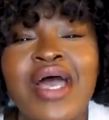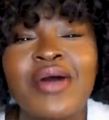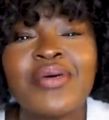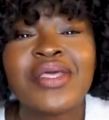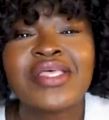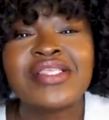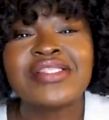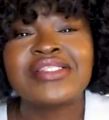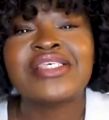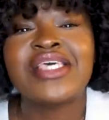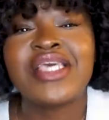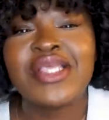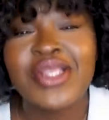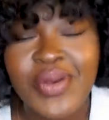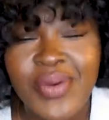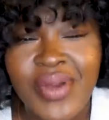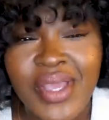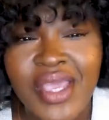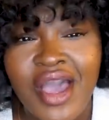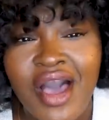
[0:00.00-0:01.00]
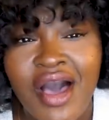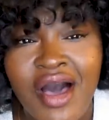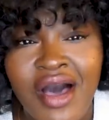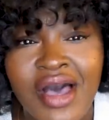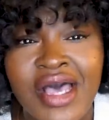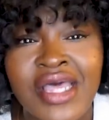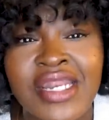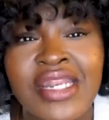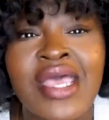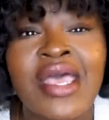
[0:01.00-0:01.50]
Now, continuing
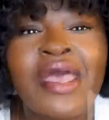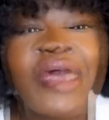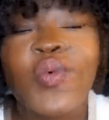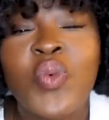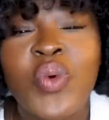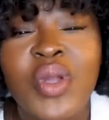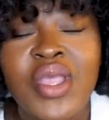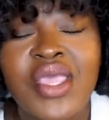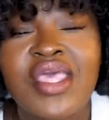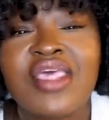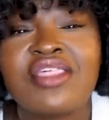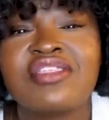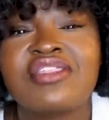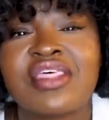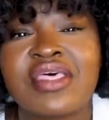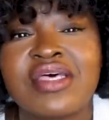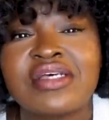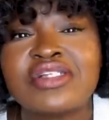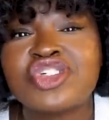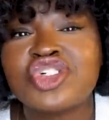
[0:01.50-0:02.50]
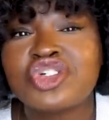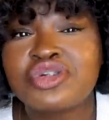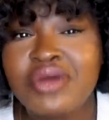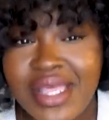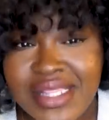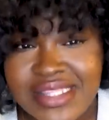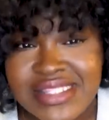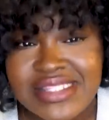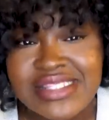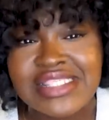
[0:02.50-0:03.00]
on with
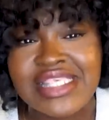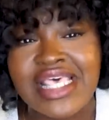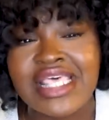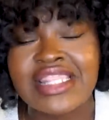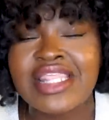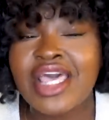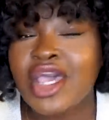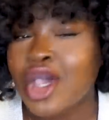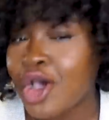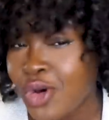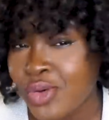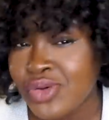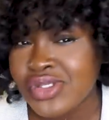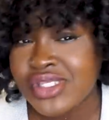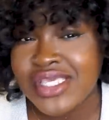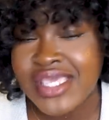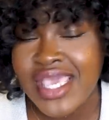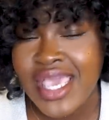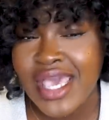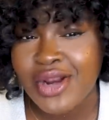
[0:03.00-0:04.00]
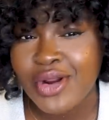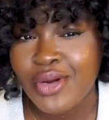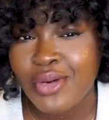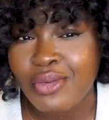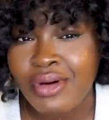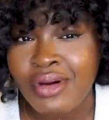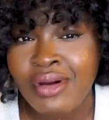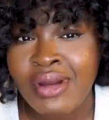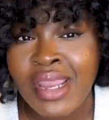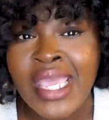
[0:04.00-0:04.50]
trends in the cozy
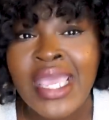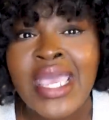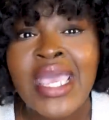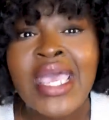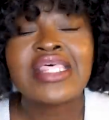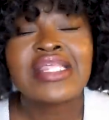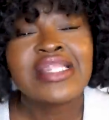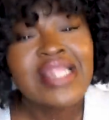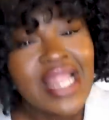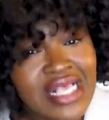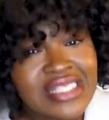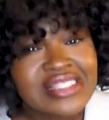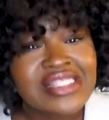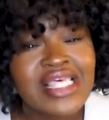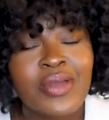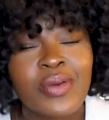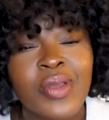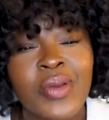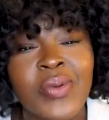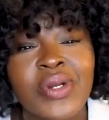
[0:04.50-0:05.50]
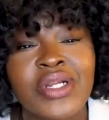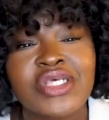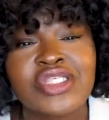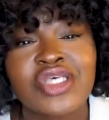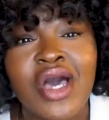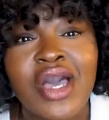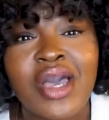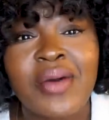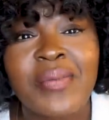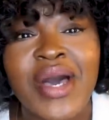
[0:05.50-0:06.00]
category, the next thing we want to
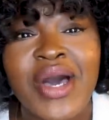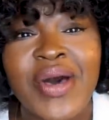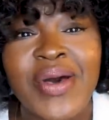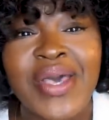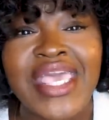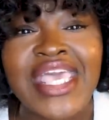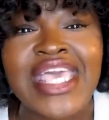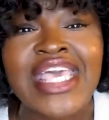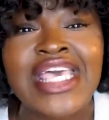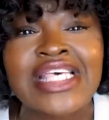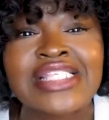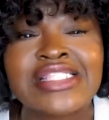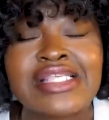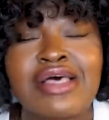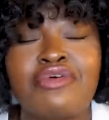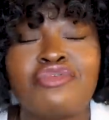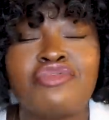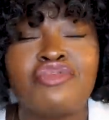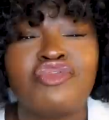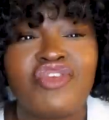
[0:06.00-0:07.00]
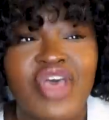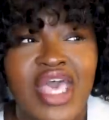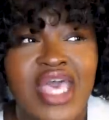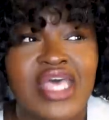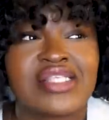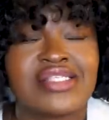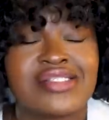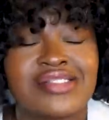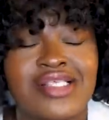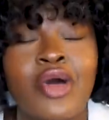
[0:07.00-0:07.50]
talk about is
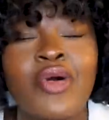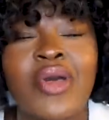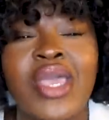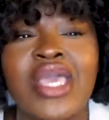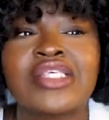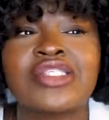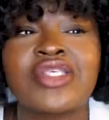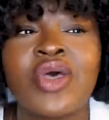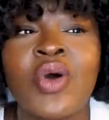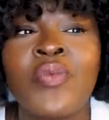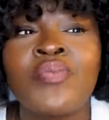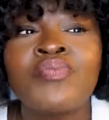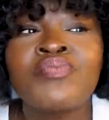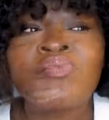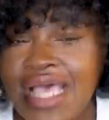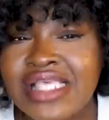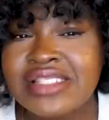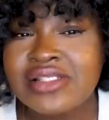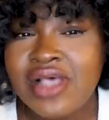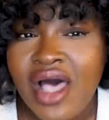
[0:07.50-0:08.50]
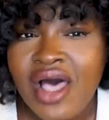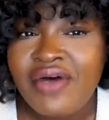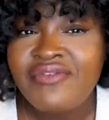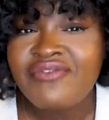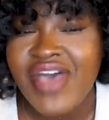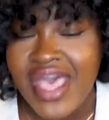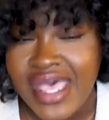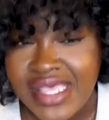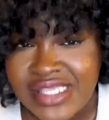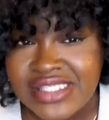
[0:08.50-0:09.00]
vests. Okay, so I saw
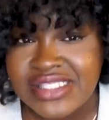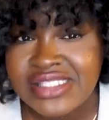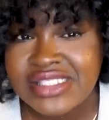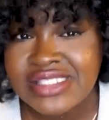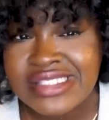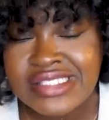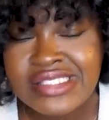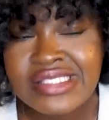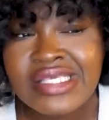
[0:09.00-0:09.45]
vests,